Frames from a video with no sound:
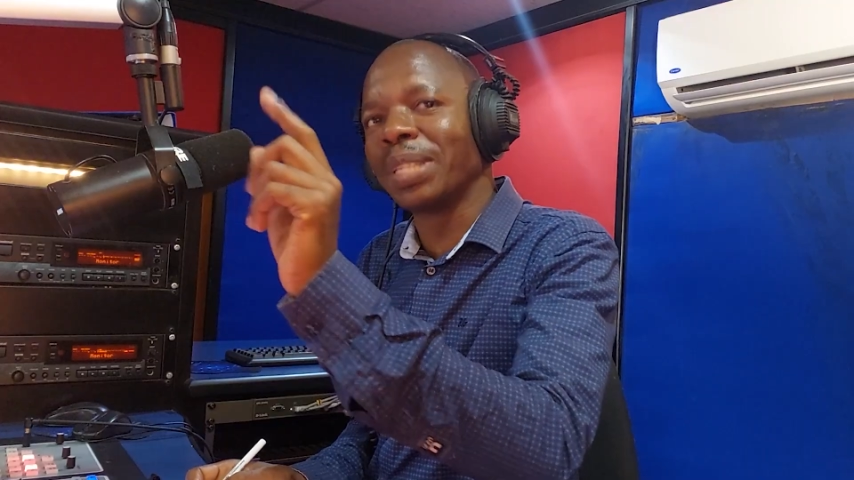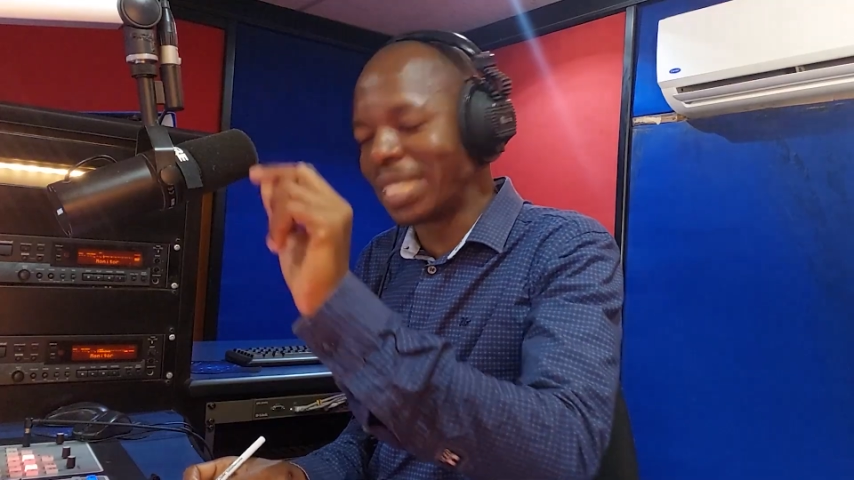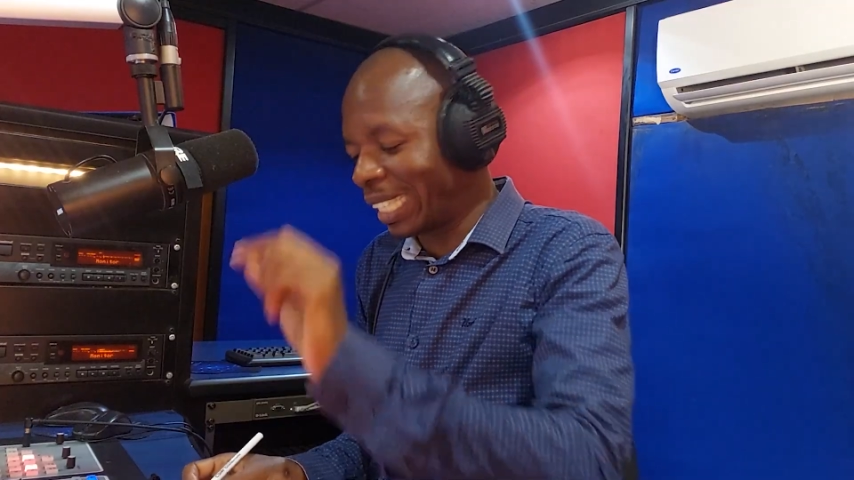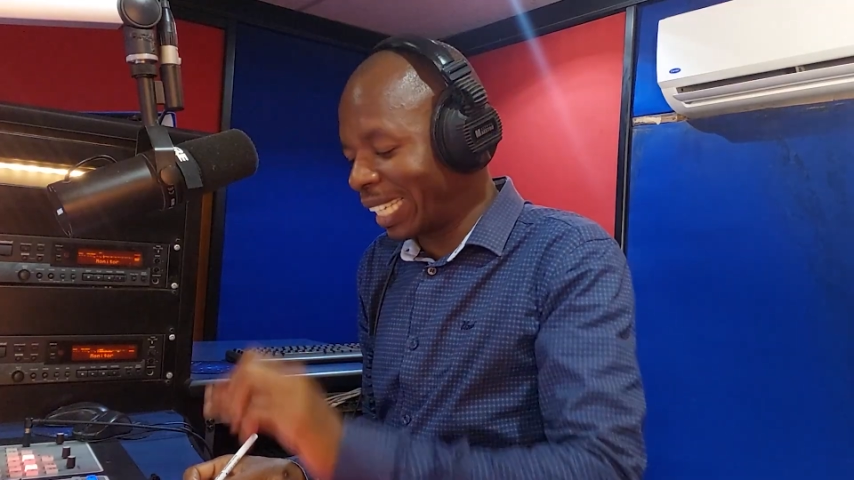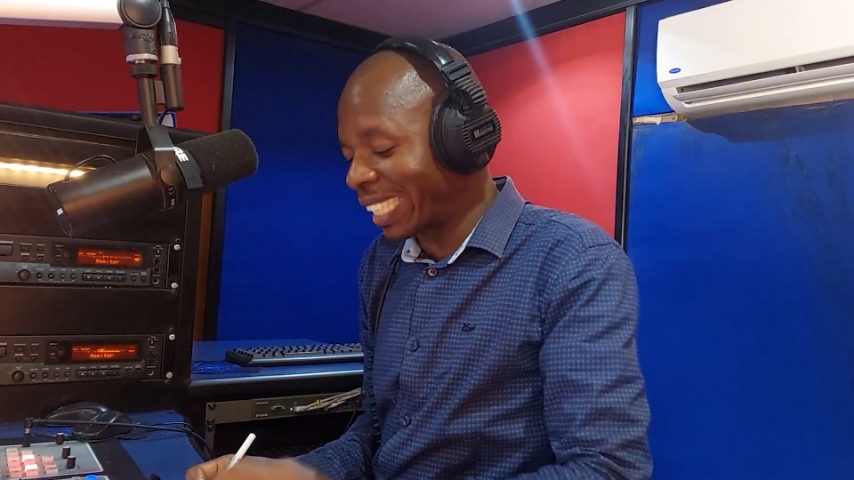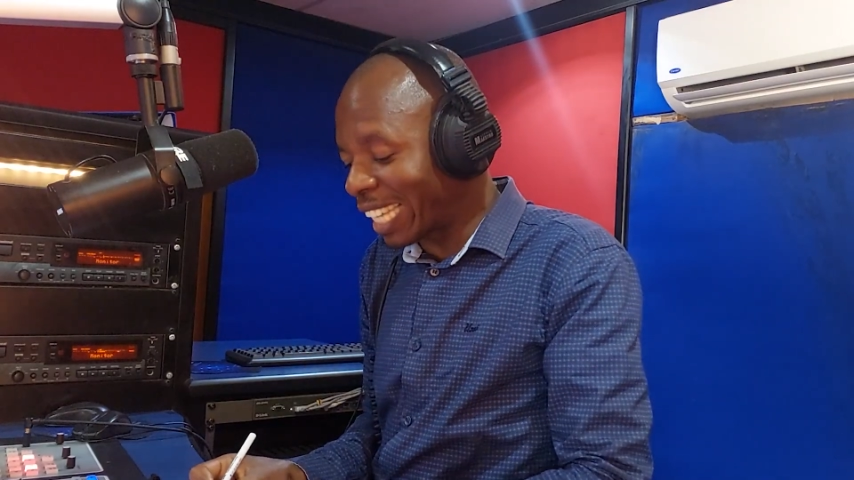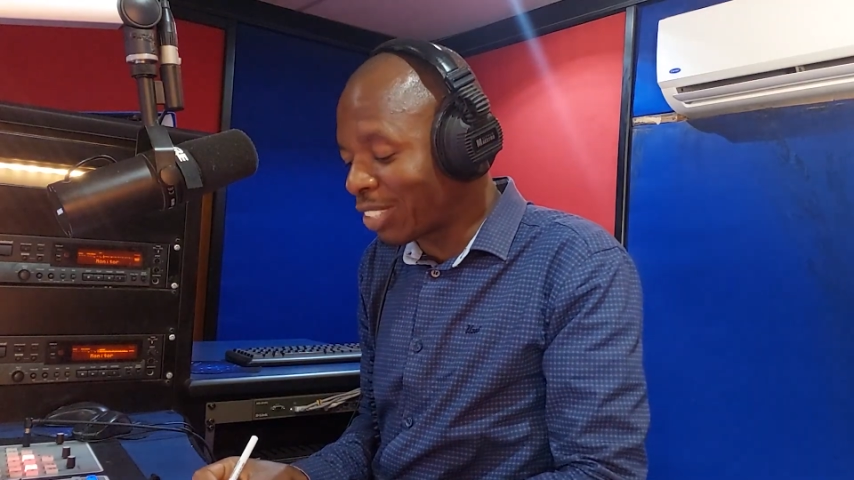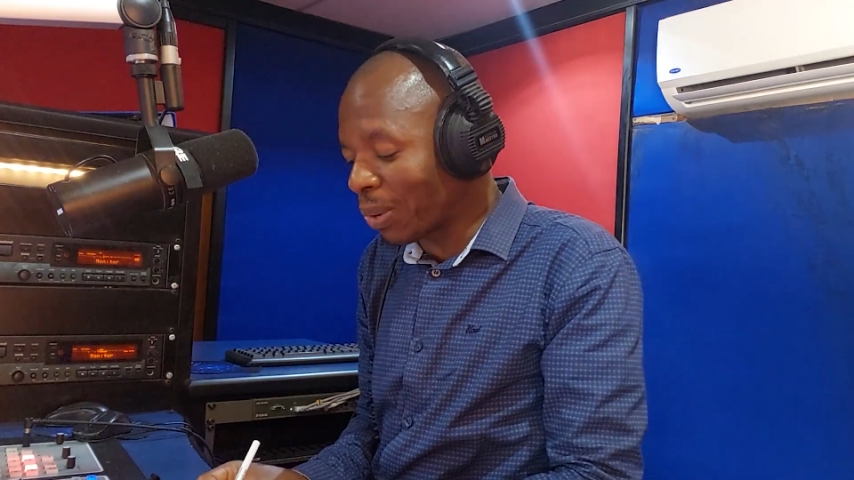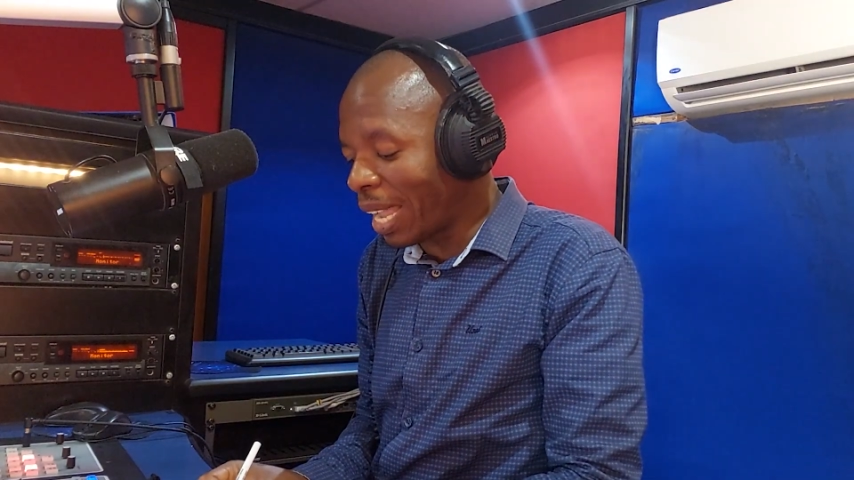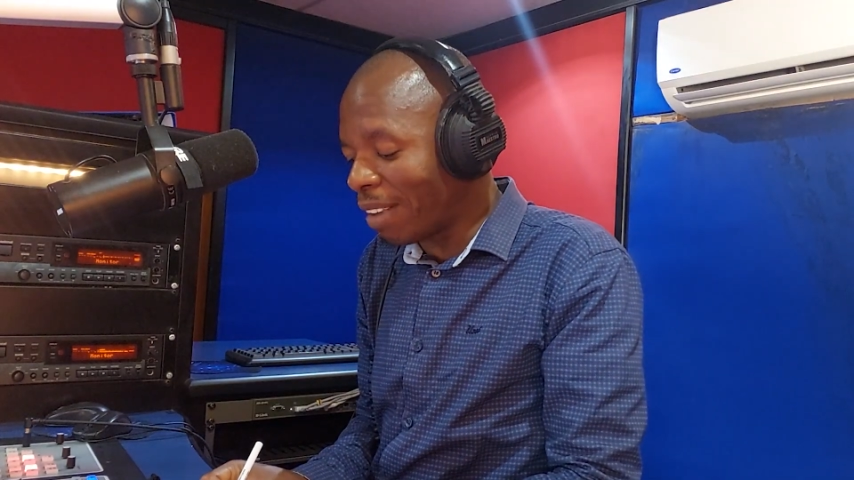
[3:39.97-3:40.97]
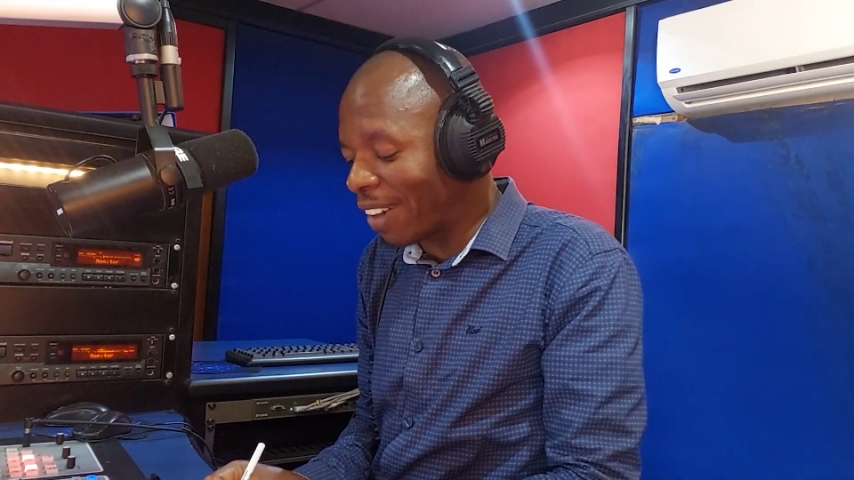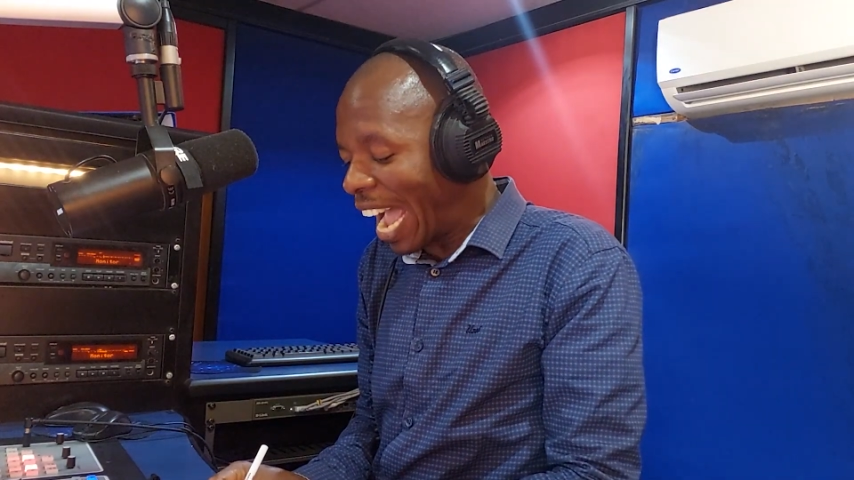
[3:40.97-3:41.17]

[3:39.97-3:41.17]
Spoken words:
interject, that's why I've